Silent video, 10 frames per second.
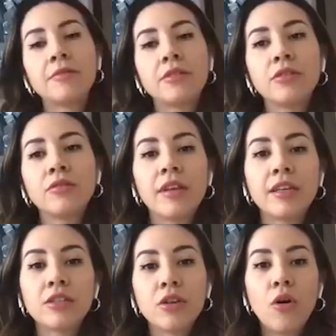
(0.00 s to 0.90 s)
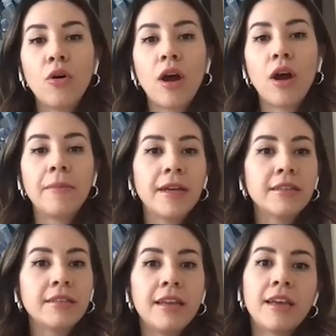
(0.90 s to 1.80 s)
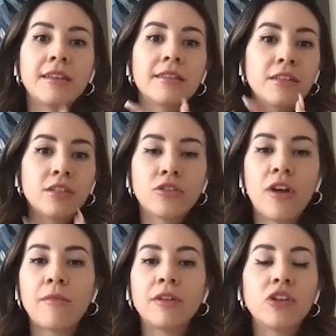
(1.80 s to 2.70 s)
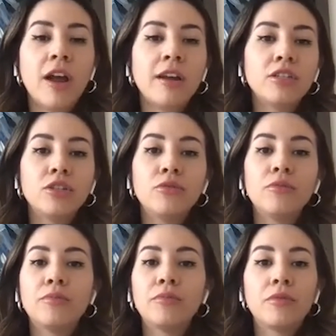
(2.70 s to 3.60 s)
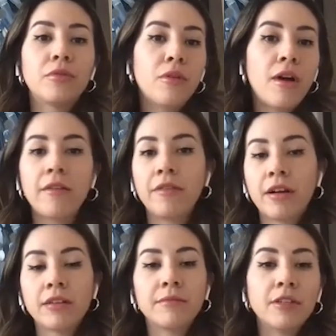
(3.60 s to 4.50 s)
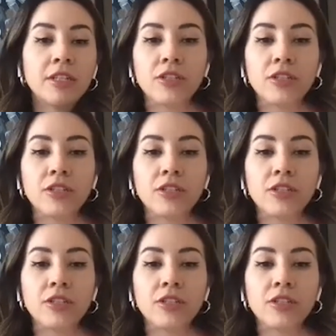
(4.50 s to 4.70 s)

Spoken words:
absolutely. So our biggest thing is Instagram. We try to throw out there as much